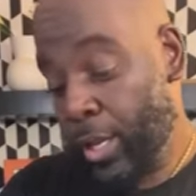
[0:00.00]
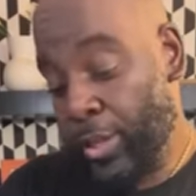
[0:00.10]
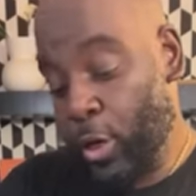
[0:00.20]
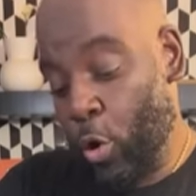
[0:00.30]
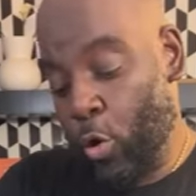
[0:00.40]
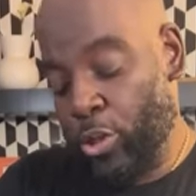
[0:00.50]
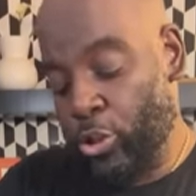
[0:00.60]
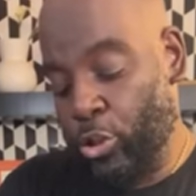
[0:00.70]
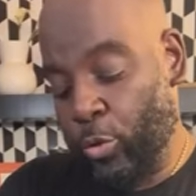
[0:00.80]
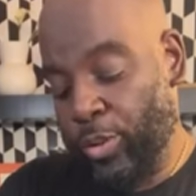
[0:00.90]
The
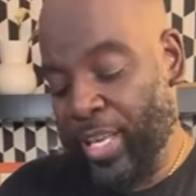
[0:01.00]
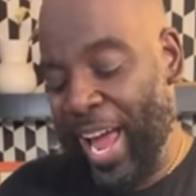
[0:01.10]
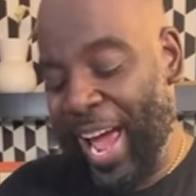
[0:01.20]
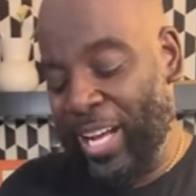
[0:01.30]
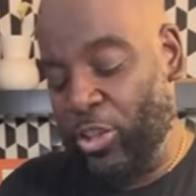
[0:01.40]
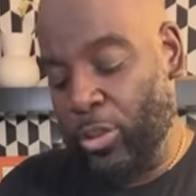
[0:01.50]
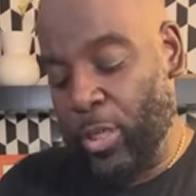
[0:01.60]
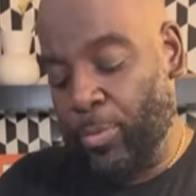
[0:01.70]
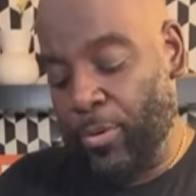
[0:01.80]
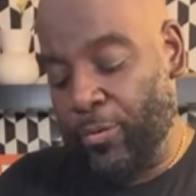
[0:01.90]
orange juice that I actually
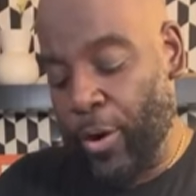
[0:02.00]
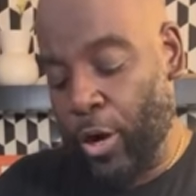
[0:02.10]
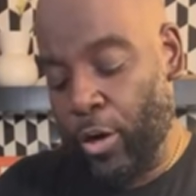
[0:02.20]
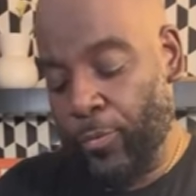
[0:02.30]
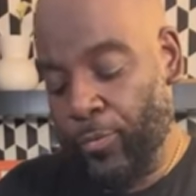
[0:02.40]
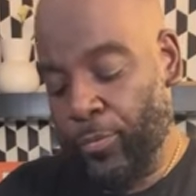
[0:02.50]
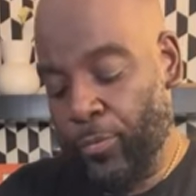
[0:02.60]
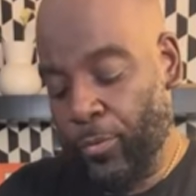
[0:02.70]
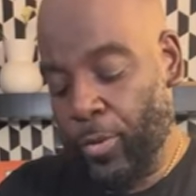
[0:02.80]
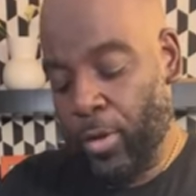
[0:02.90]
prefer,
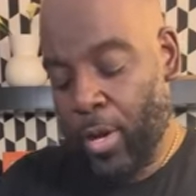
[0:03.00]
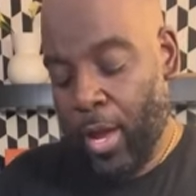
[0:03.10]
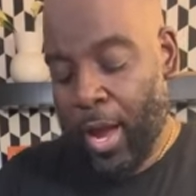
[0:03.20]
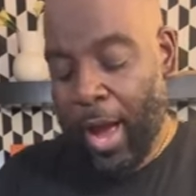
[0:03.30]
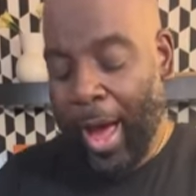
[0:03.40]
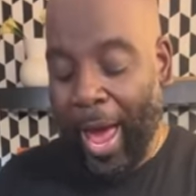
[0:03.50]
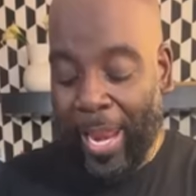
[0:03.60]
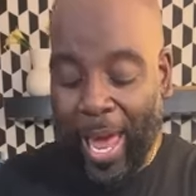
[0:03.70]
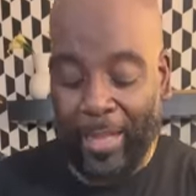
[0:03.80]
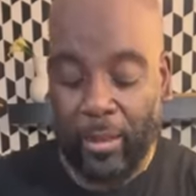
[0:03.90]
I
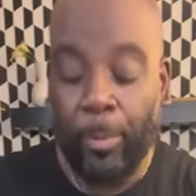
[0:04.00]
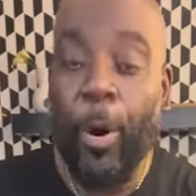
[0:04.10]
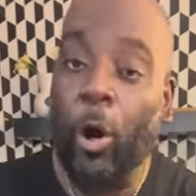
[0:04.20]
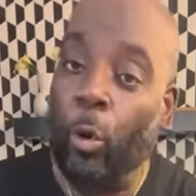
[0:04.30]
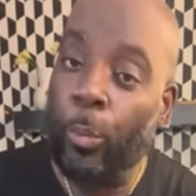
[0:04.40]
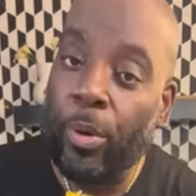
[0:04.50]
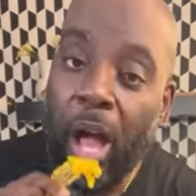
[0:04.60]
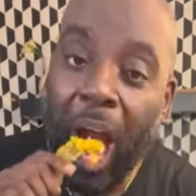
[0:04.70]
like the pulp.